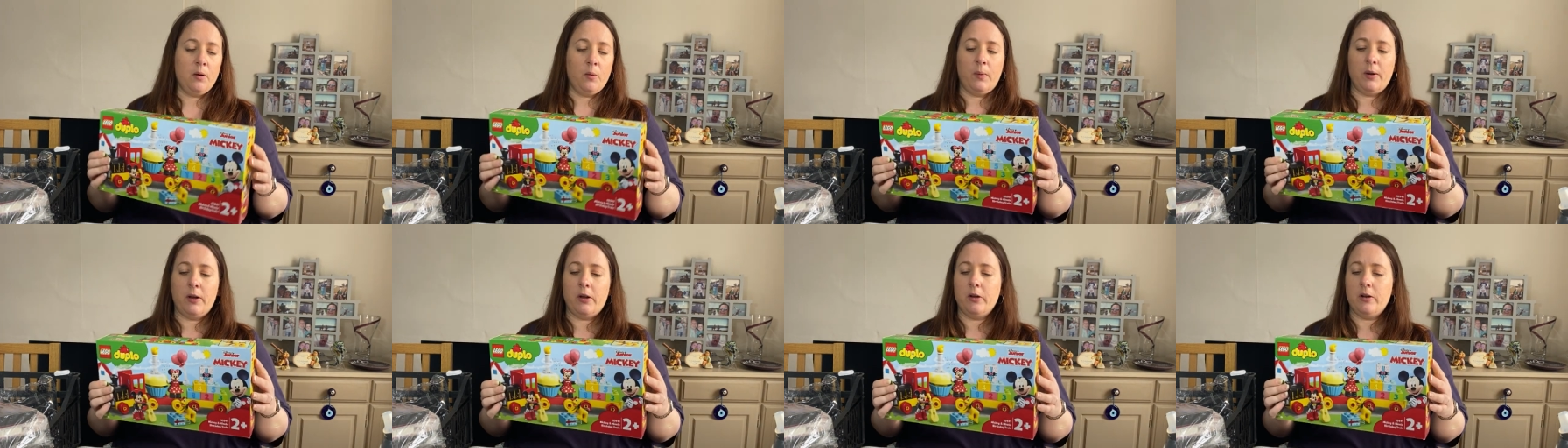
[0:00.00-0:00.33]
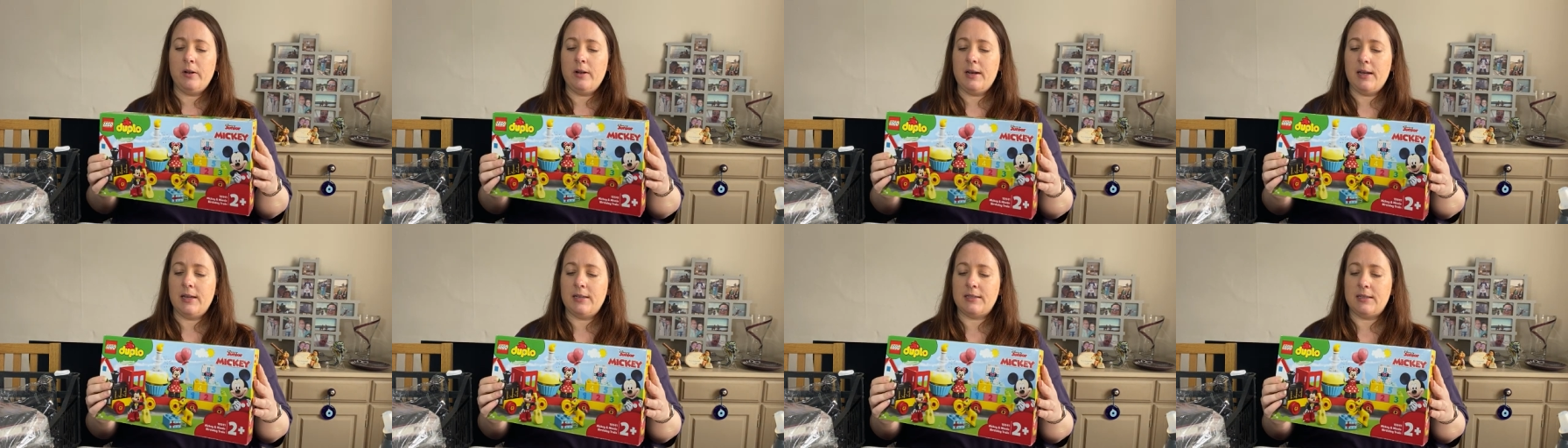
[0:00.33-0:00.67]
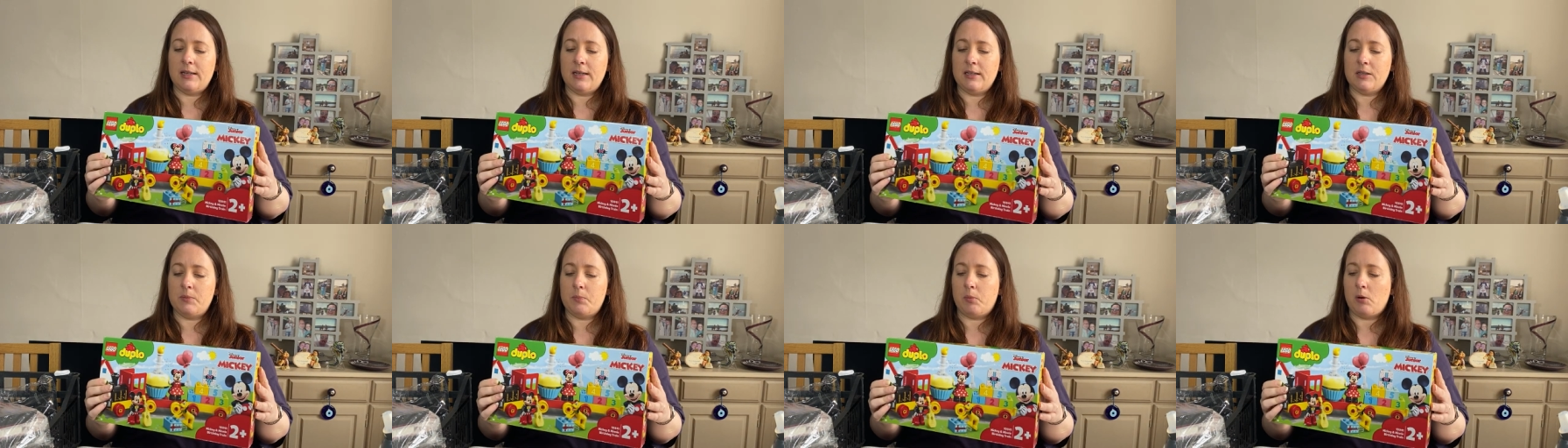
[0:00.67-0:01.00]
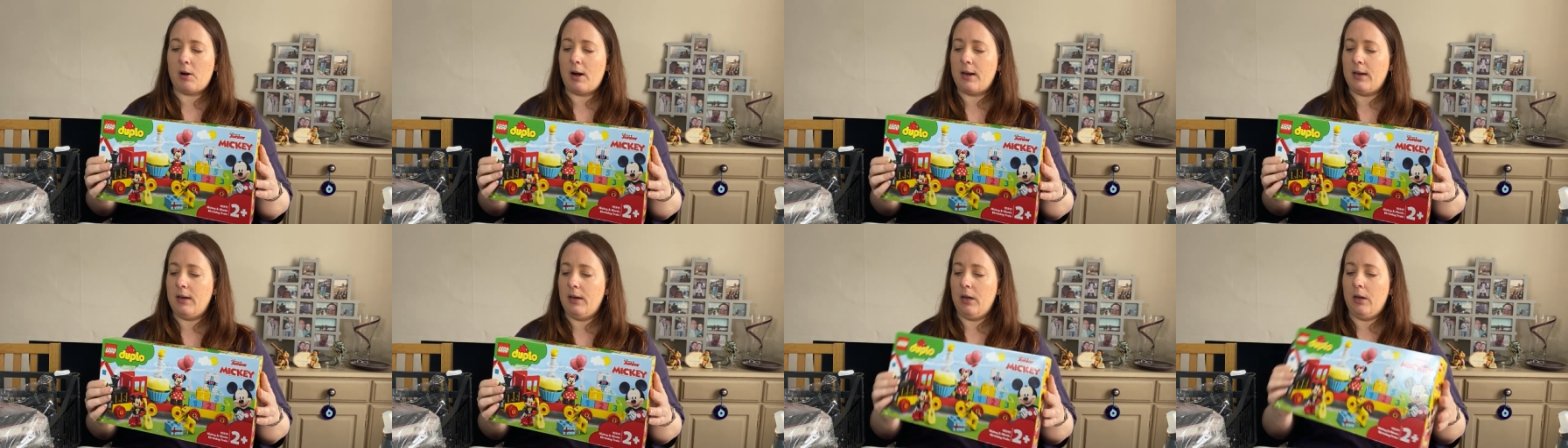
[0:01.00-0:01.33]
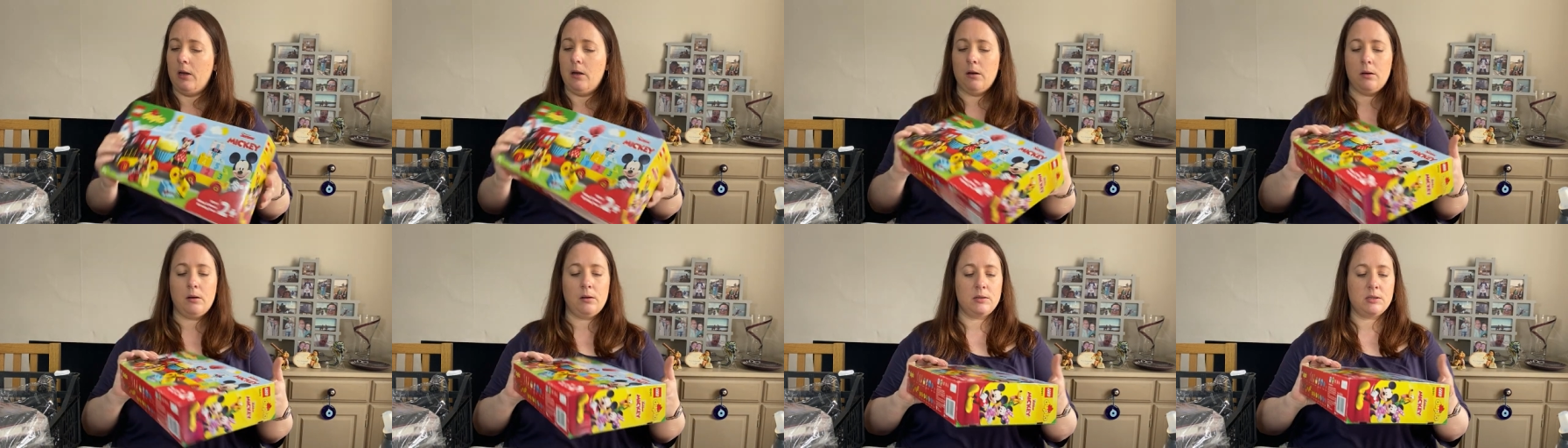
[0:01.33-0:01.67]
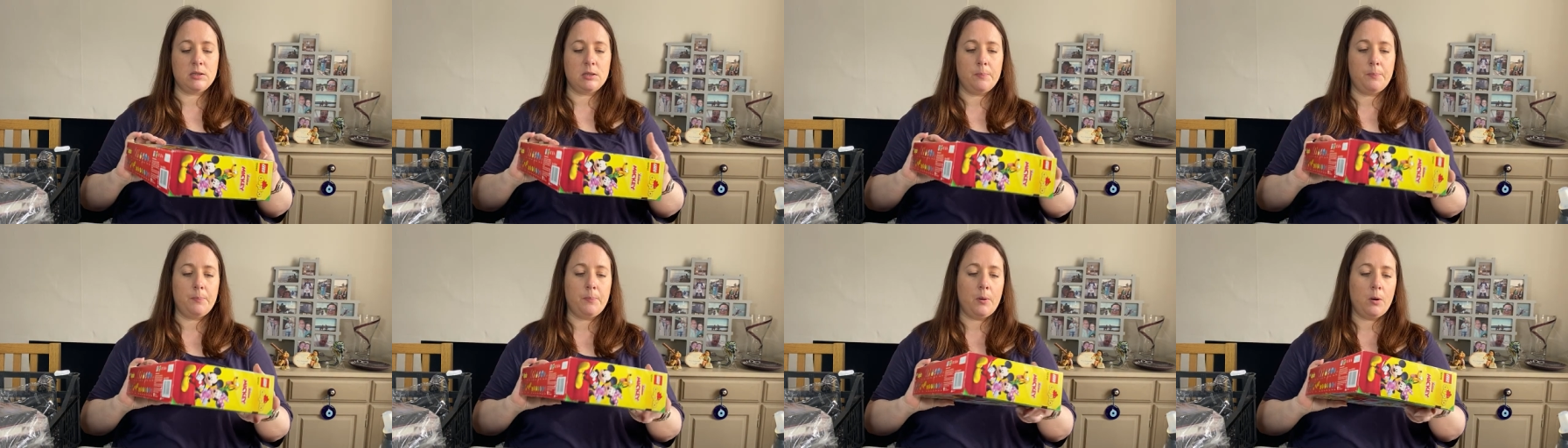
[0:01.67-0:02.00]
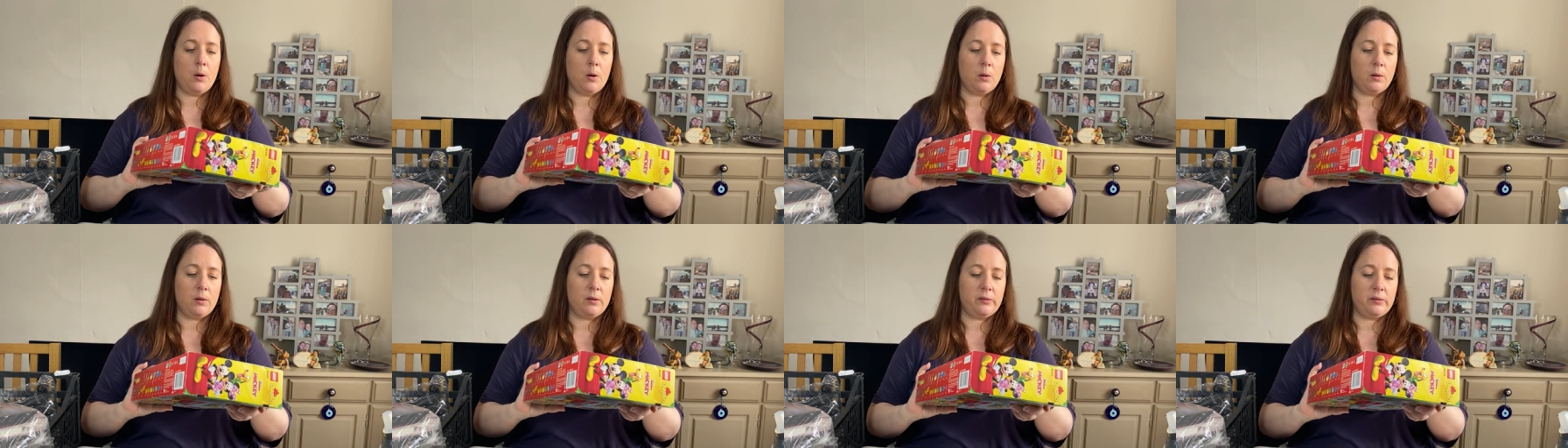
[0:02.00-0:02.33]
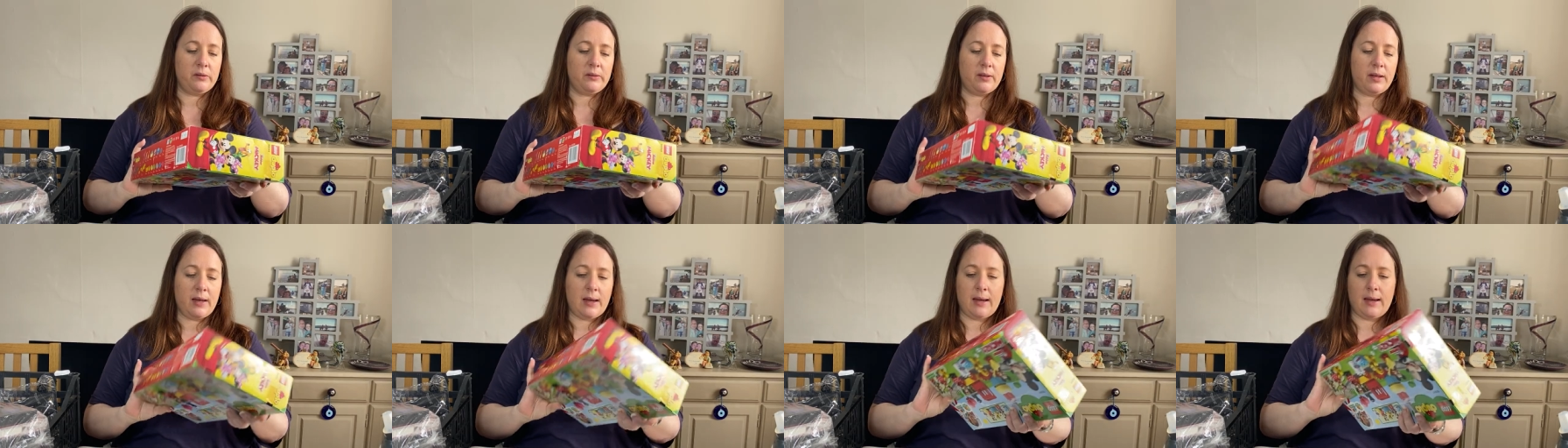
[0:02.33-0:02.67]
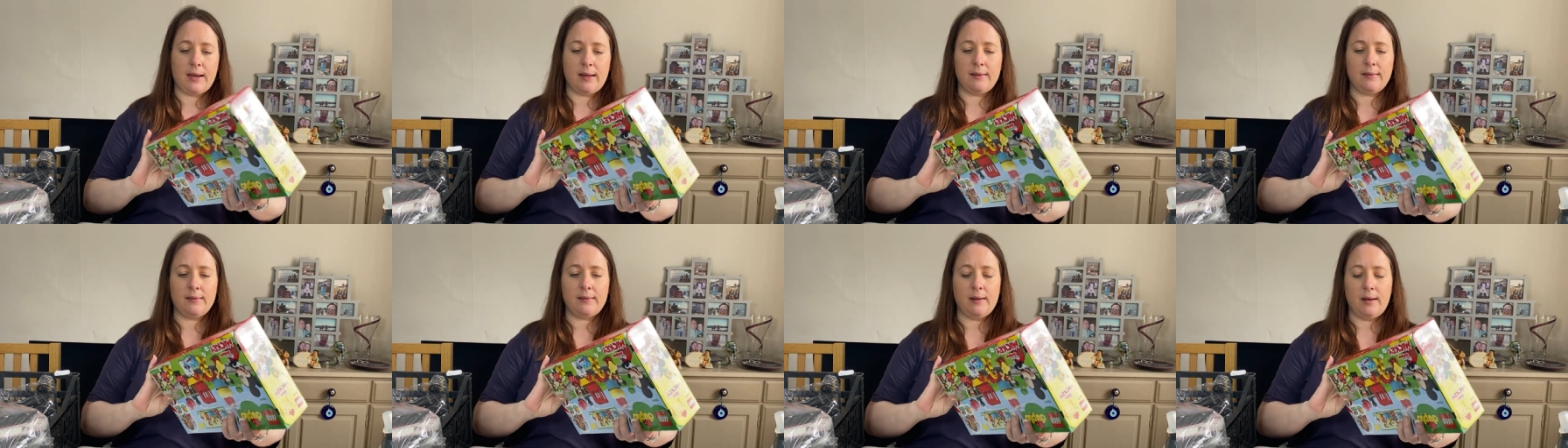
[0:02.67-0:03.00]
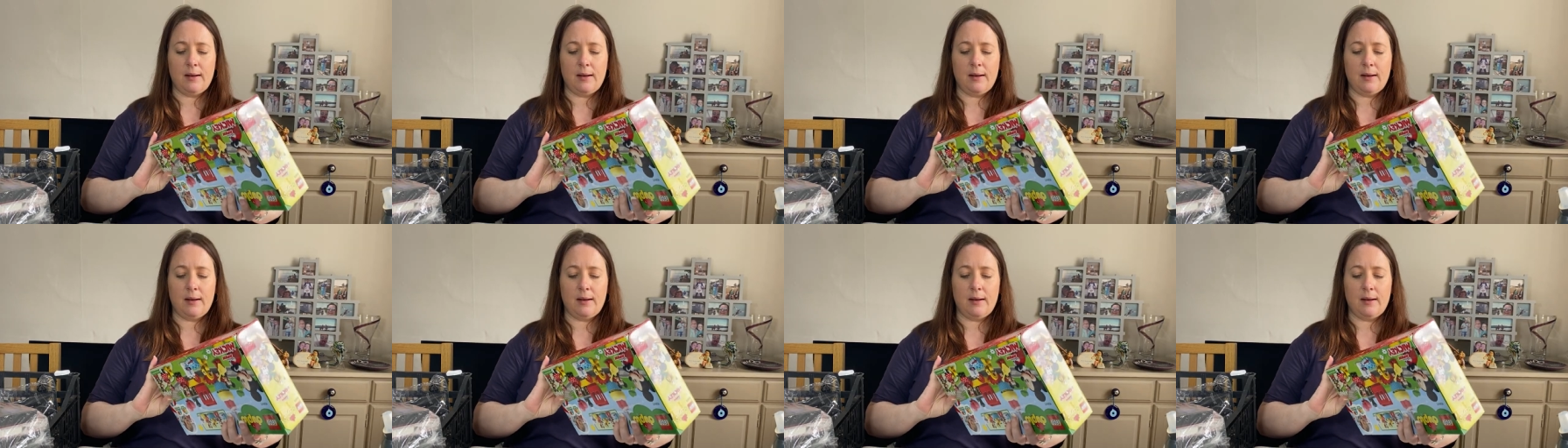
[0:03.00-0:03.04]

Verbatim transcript: We couldn't list it as brand new because the box has